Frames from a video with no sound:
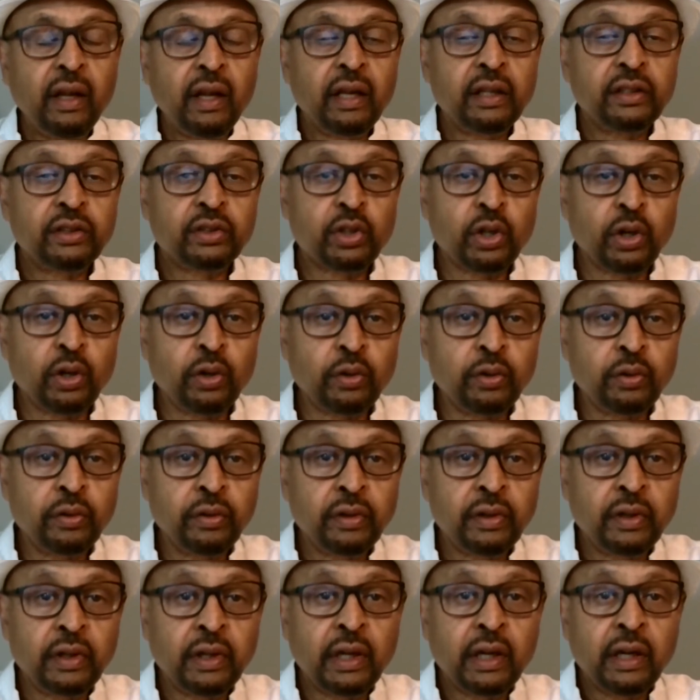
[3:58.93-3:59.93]
And
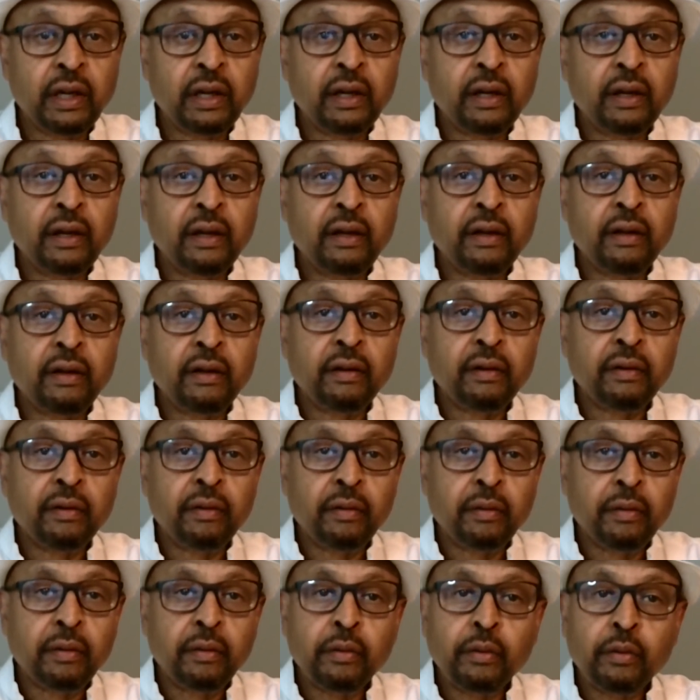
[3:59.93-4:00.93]
so
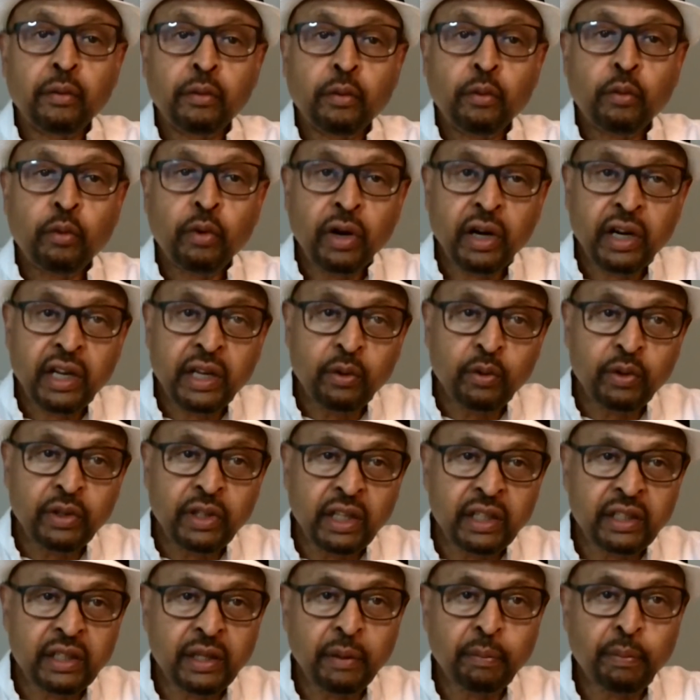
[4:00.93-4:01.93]
working with
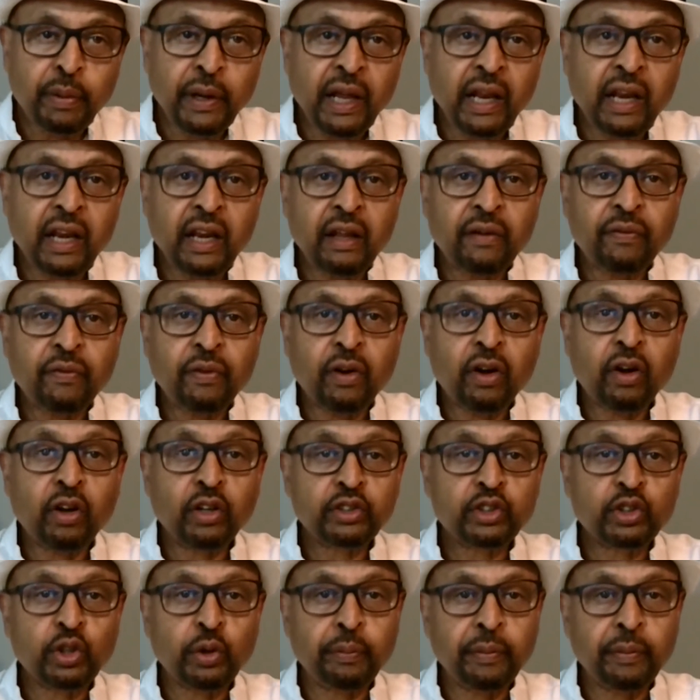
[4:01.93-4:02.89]
the TPLF also